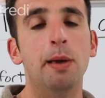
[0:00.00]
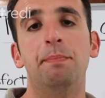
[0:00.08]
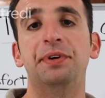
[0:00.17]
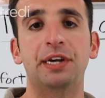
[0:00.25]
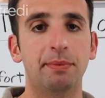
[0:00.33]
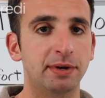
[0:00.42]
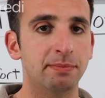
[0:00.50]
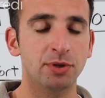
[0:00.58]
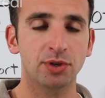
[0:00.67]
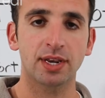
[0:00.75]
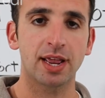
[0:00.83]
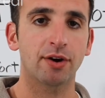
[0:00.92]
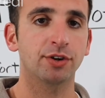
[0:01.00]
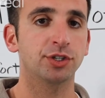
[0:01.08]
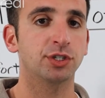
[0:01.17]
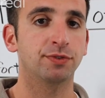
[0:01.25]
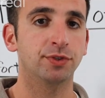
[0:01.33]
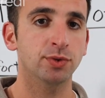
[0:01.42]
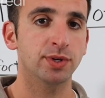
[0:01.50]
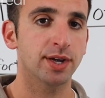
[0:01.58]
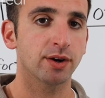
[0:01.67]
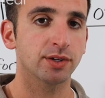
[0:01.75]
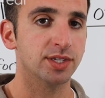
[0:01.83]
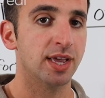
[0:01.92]
becoming a millionaire in just a few
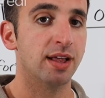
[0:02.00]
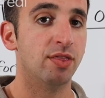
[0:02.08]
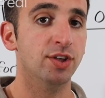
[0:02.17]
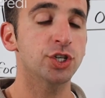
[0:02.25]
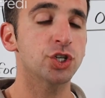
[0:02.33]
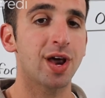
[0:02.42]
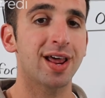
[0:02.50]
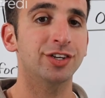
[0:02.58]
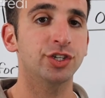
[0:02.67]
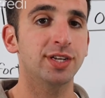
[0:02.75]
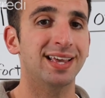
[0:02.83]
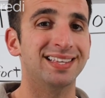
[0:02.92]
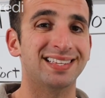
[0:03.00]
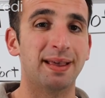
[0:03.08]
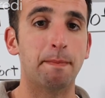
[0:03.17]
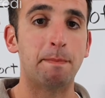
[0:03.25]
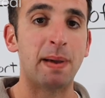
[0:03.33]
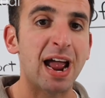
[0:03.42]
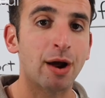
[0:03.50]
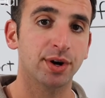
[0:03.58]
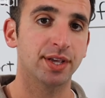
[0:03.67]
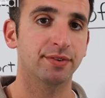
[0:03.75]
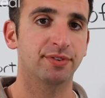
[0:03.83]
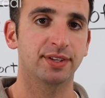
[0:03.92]
years, this strategy is
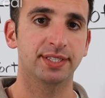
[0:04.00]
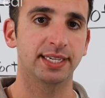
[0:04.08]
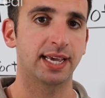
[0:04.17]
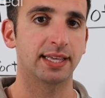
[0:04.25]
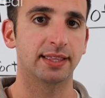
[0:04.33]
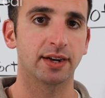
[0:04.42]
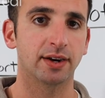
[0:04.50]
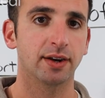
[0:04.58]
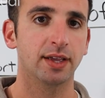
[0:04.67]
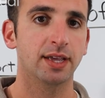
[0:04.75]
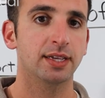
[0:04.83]
imperative to getting there.